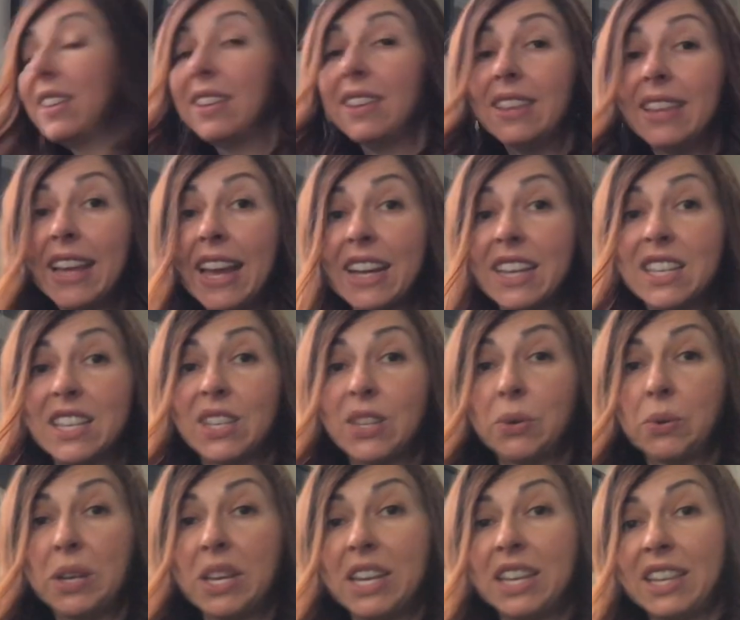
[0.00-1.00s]
Next
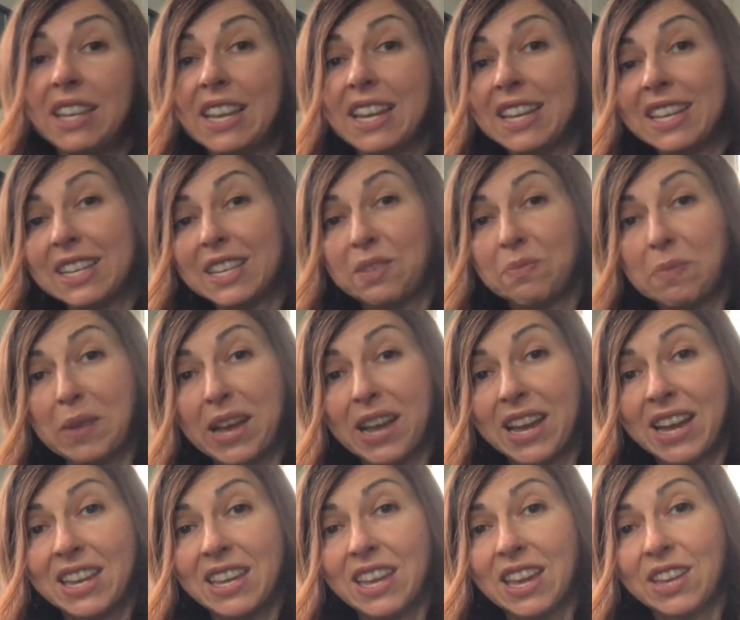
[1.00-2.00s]
to it is
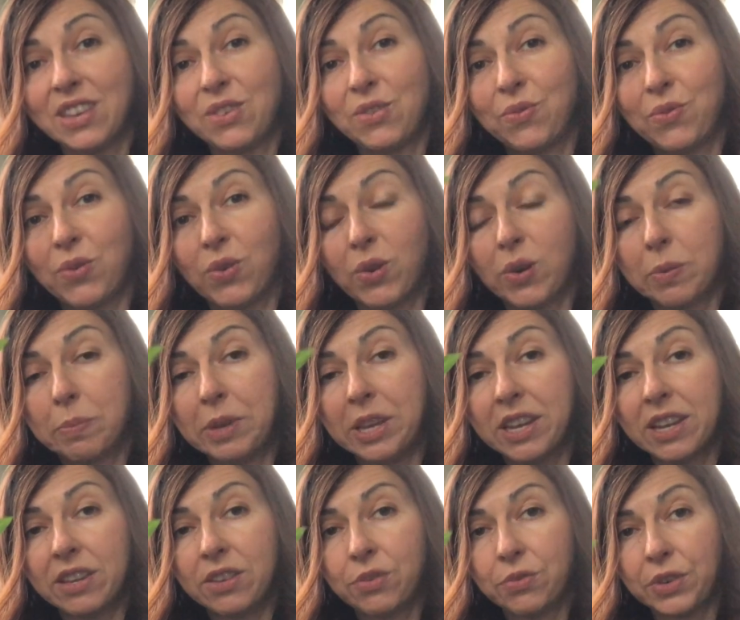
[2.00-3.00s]
my
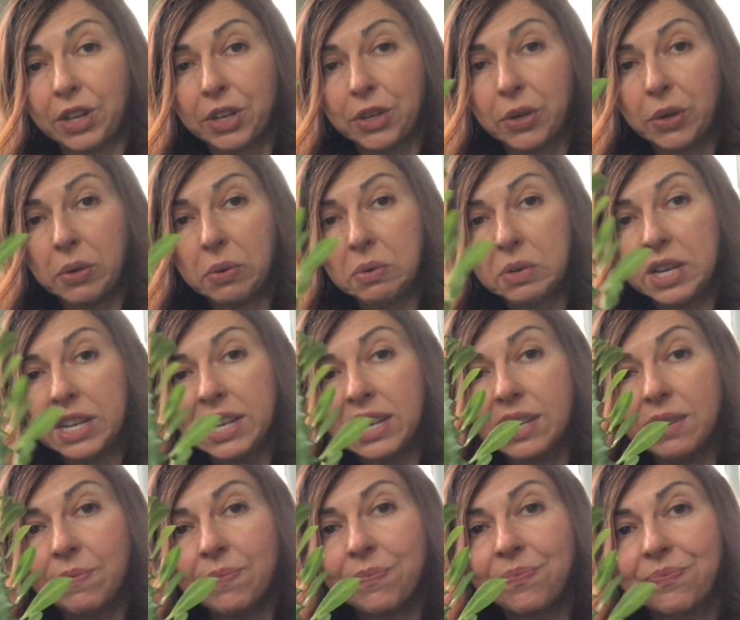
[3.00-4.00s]
Euphorbia
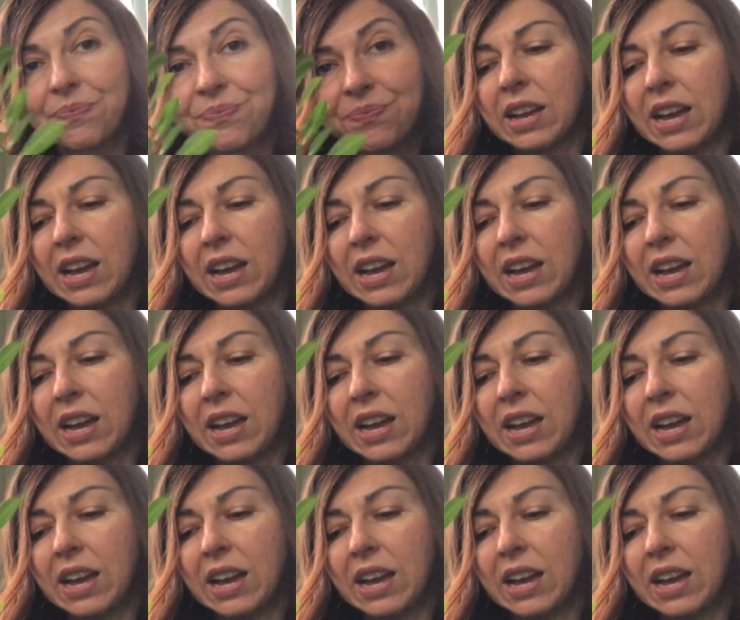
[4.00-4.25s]
Trigona.